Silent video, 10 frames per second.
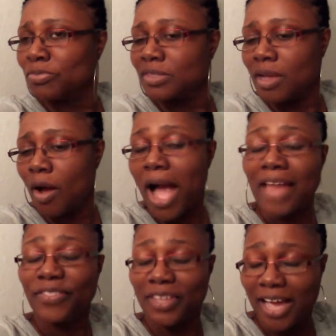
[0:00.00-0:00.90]
No,
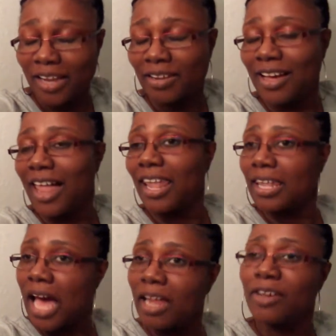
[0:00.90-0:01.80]
I think I look a
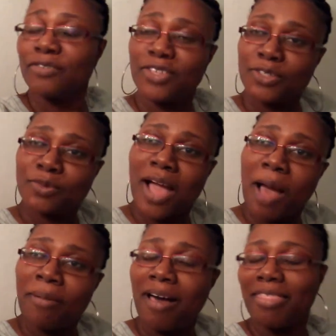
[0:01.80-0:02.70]
lot of cute. How
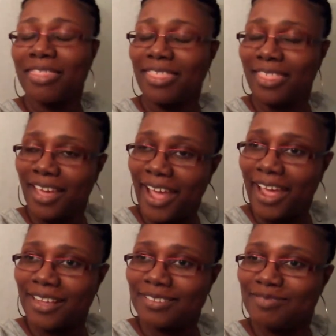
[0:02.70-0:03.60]
about that?